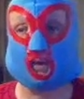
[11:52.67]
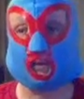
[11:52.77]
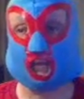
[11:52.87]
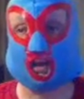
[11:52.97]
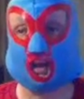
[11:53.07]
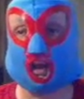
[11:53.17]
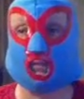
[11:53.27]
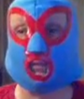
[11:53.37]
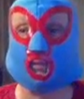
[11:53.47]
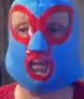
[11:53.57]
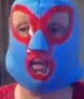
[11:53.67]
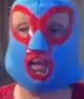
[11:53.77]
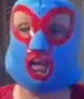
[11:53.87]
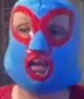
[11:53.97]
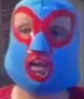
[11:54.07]
45.
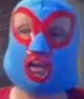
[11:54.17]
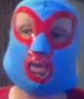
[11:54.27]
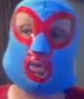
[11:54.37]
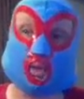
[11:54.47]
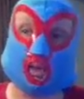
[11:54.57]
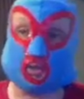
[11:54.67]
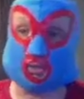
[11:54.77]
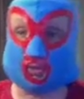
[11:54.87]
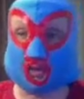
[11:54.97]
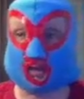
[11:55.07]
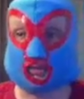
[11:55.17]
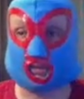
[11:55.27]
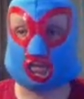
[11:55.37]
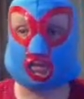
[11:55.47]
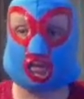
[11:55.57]

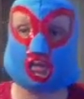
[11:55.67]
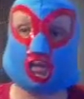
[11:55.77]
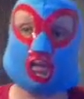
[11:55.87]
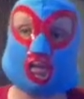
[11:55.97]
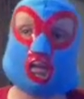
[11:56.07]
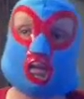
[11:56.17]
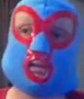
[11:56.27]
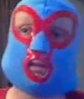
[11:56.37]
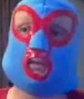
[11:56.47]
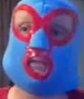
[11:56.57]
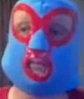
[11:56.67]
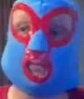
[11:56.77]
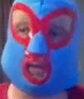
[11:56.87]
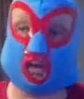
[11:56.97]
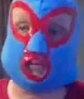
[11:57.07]
22,000,
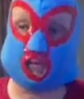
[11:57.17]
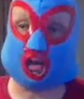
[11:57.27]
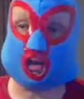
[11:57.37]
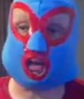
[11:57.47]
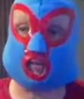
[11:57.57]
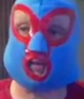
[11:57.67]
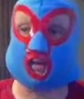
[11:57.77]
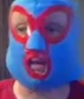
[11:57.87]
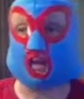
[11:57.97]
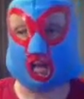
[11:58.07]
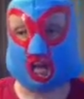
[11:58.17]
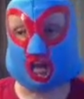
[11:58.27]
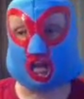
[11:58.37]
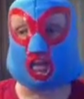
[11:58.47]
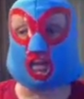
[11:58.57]
45.
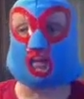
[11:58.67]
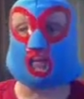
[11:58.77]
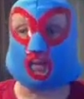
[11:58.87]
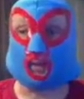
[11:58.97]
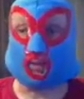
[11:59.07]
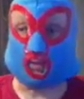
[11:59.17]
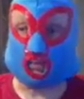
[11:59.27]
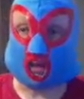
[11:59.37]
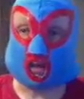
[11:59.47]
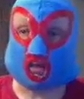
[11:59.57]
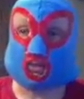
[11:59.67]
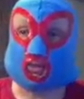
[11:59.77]
Again, if you're going back on